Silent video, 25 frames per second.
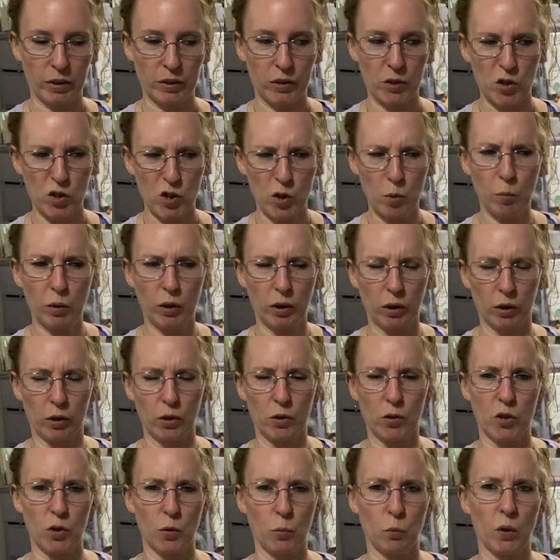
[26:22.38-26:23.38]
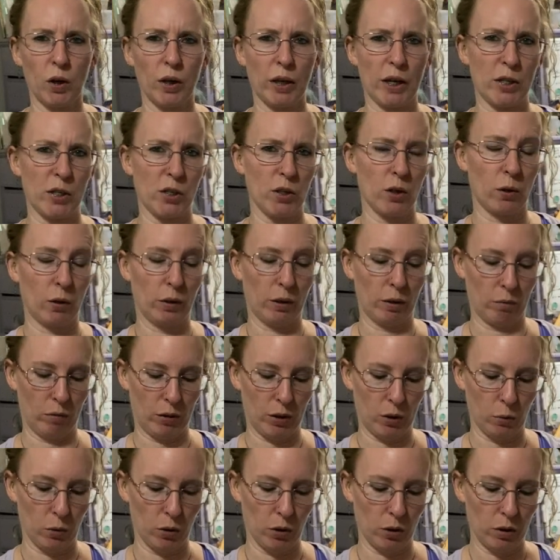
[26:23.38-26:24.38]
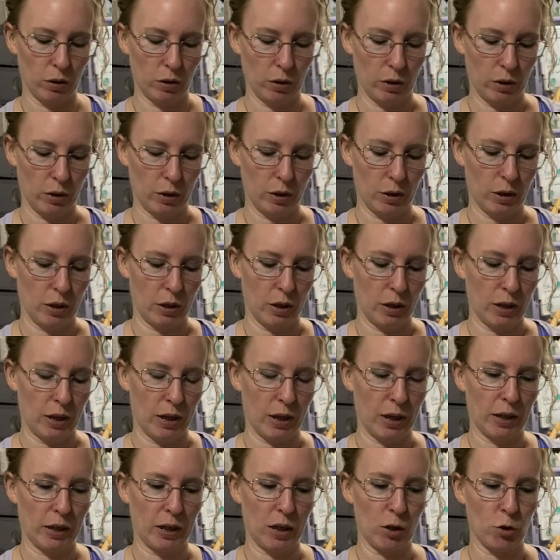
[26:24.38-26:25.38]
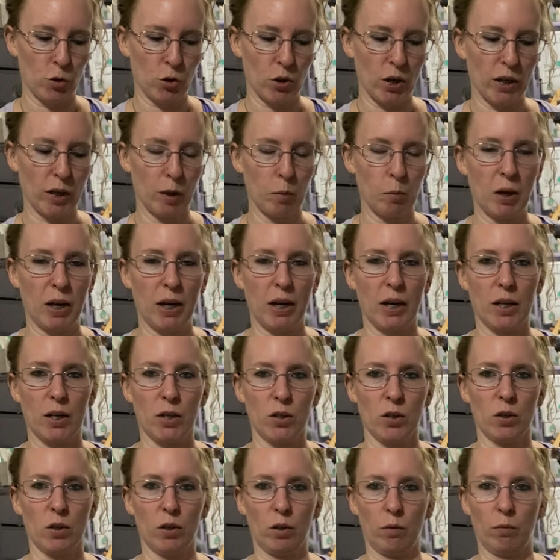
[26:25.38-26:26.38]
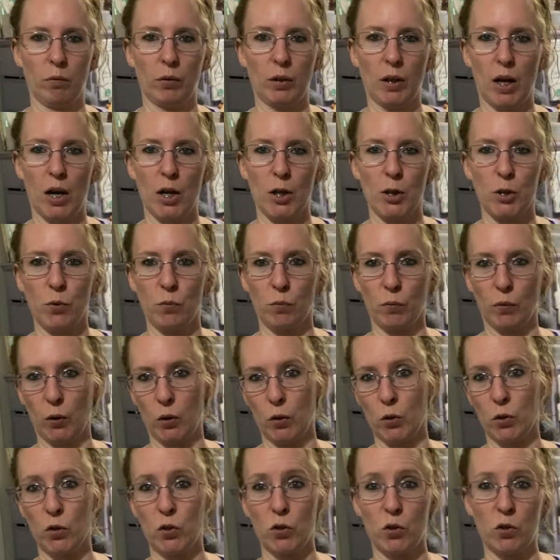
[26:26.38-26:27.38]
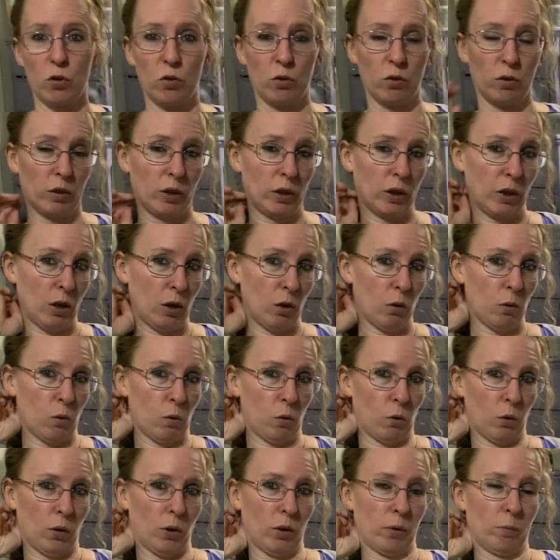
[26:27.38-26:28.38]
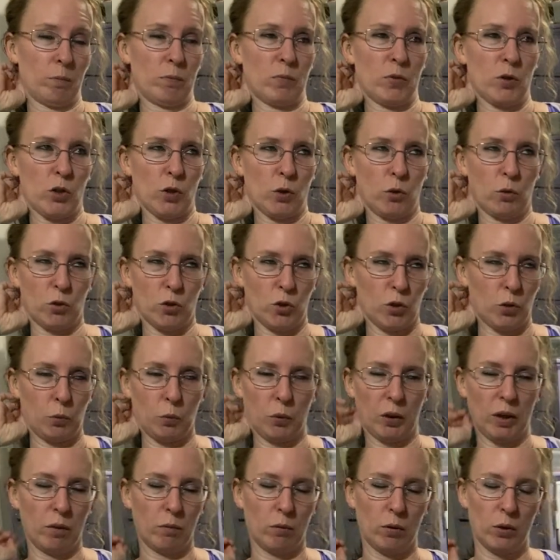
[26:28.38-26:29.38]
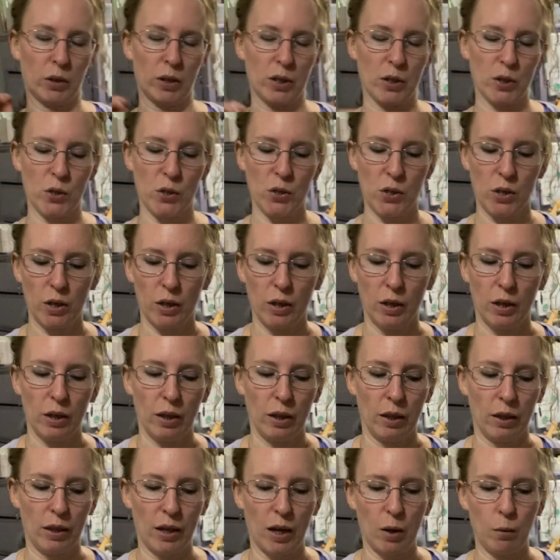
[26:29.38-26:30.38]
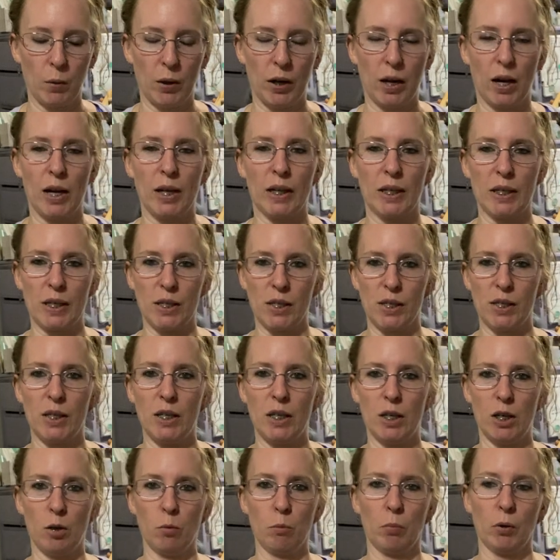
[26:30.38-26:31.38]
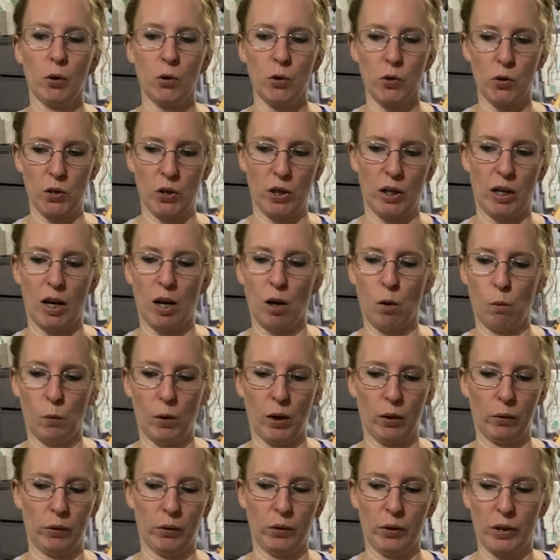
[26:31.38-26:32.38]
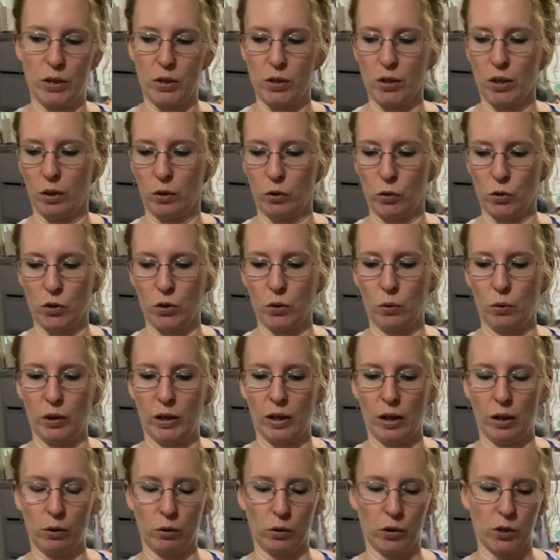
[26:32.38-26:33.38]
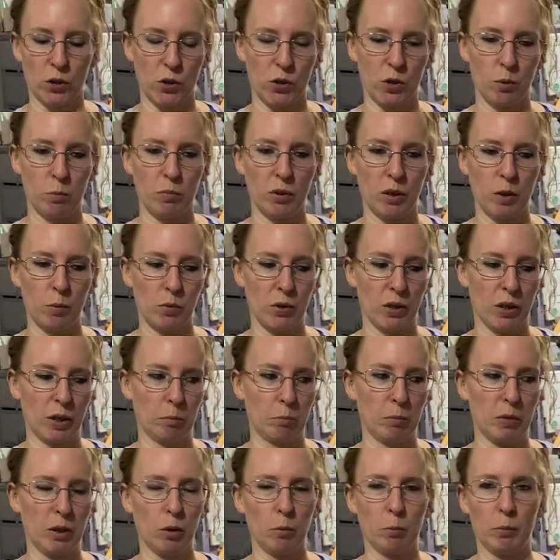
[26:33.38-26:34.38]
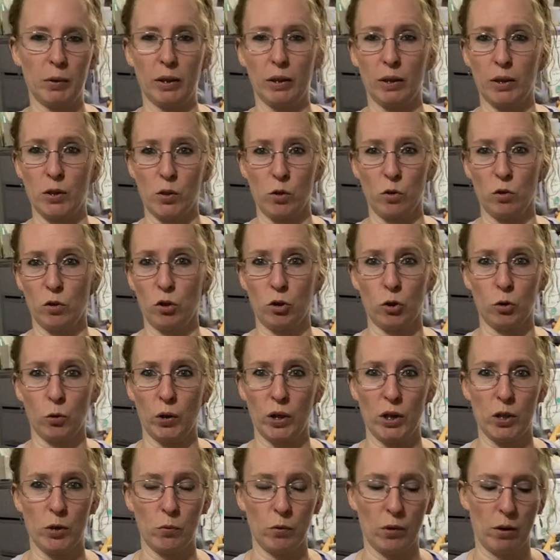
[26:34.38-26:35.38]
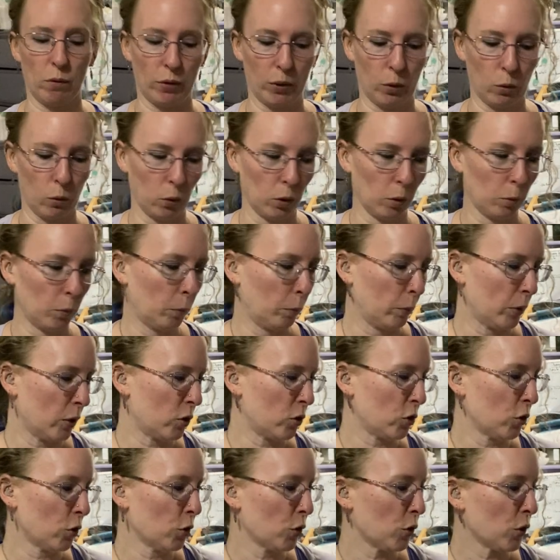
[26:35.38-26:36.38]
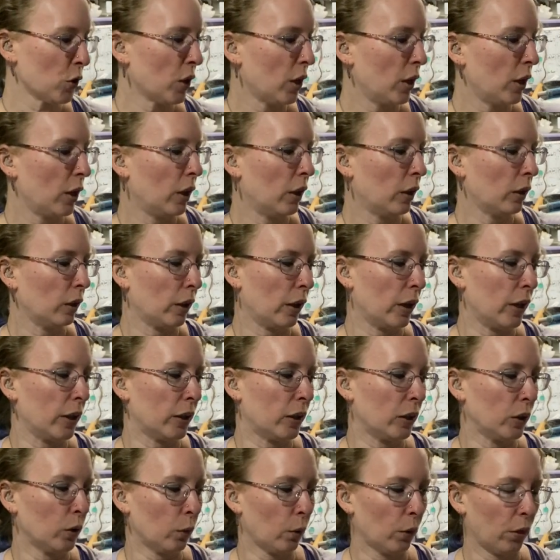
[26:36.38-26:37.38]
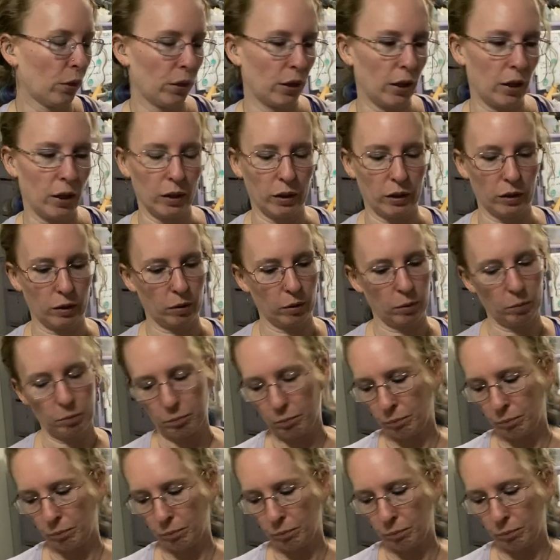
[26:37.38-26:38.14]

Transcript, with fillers: similar to what I saw in the viewer. And I try to get my hands on the floss first, you know, or silks or whatever it is that way I can see in person how well do these colors go together. Because sometimes like Mirabilias are notorious for having horrible pictures. Like you'll think,